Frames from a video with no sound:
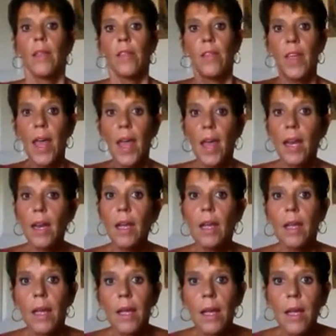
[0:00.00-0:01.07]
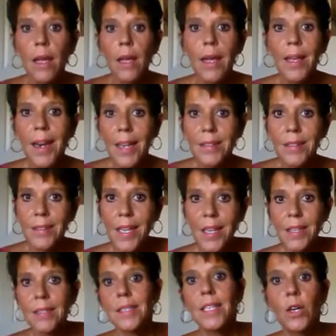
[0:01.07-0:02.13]
then it has a
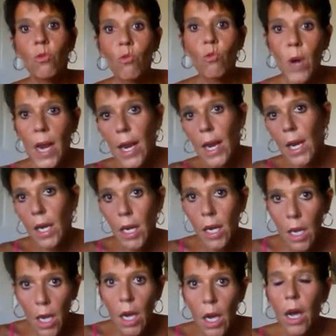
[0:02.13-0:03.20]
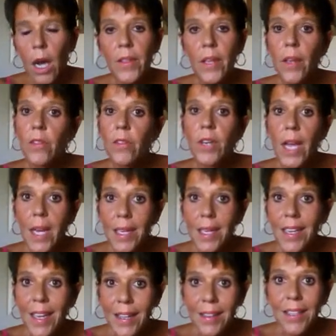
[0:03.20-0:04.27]
tendency to rain on the other
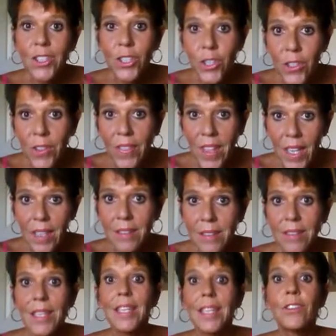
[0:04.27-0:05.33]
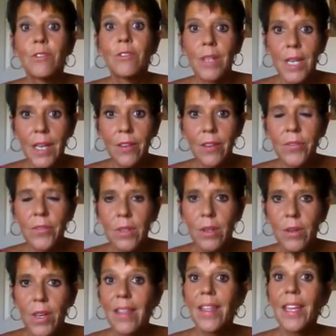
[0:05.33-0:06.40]
99 good things in your life,
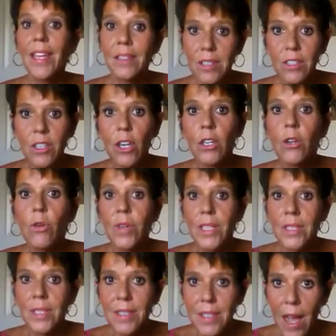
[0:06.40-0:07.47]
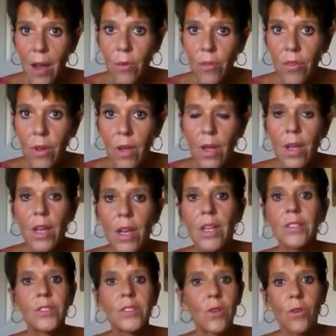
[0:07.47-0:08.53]
okay? They can start going south.
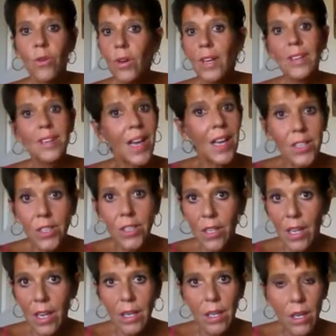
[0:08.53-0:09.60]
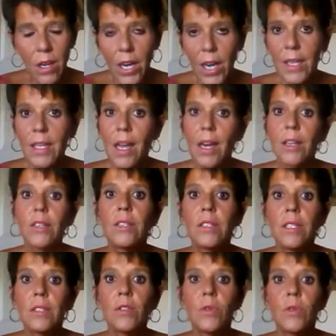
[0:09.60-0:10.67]
So not good, all right, not a good
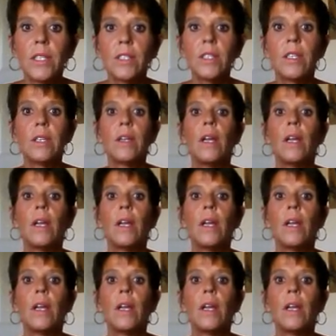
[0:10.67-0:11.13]
situation.